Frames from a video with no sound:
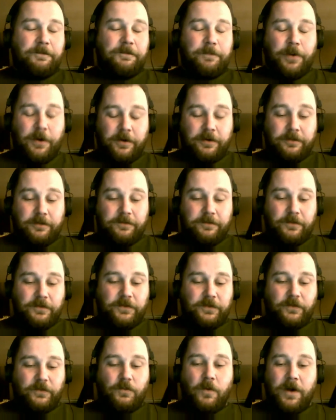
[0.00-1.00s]
per
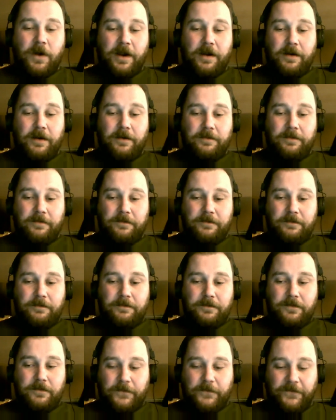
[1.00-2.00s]
square
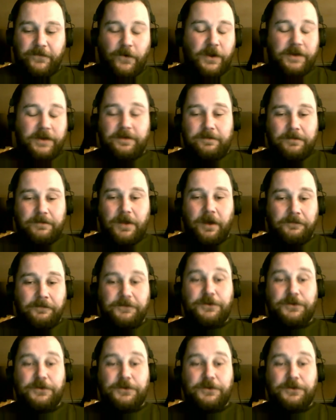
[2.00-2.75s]
foot